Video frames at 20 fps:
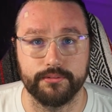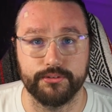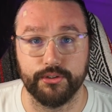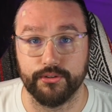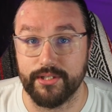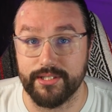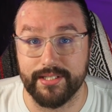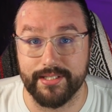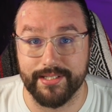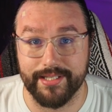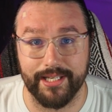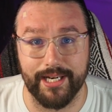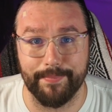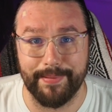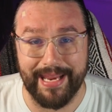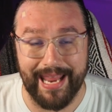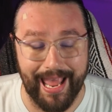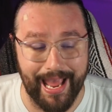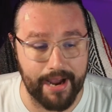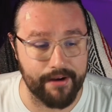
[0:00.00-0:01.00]
So this is gonna
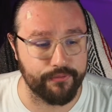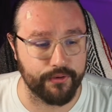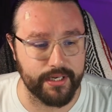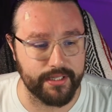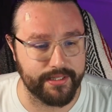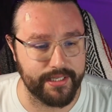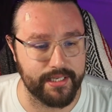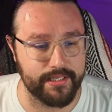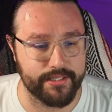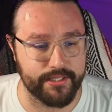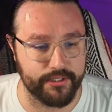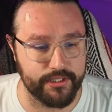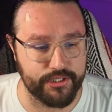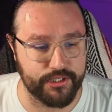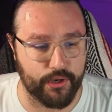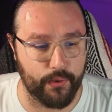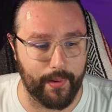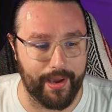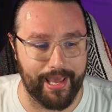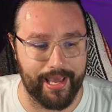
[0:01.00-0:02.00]
be everything, so let's
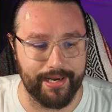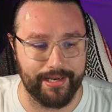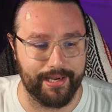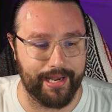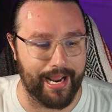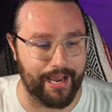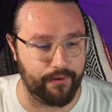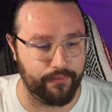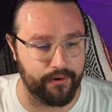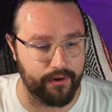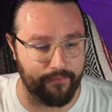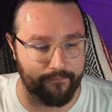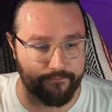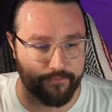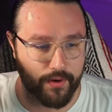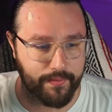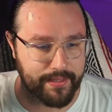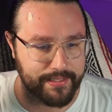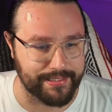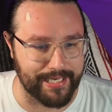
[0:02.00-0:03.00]
go ahead down
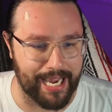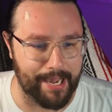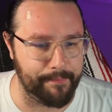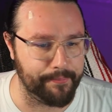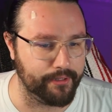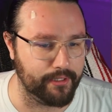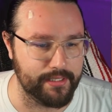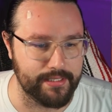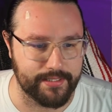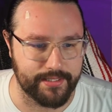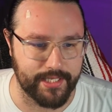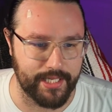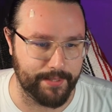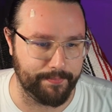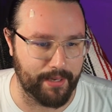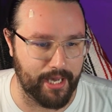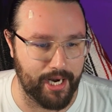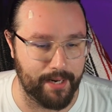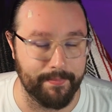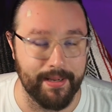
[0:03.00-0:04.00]
from the top of the list to the
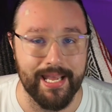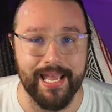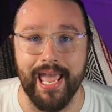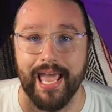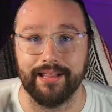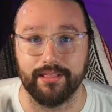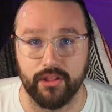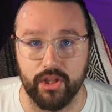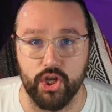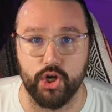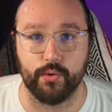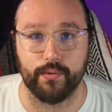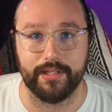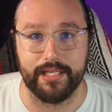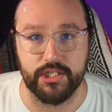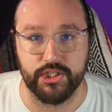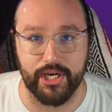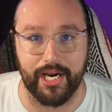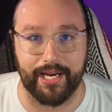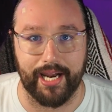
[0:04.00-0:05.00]
bottom and literally
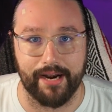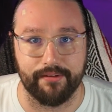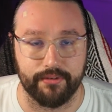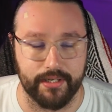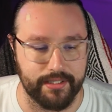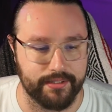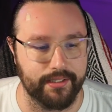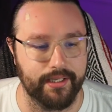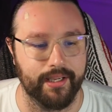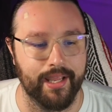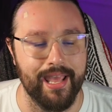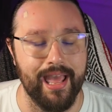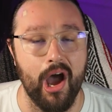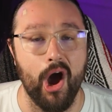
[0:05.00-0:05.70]
check everything.